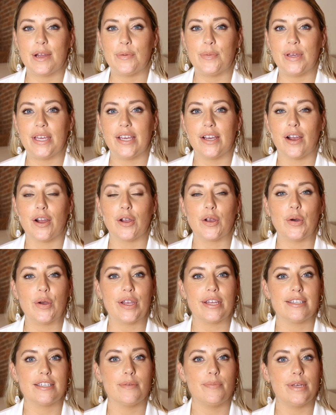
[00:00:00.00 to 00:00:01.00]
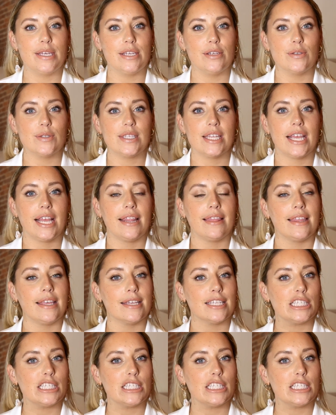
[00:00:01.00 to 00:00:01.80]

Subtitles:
we are going to be using the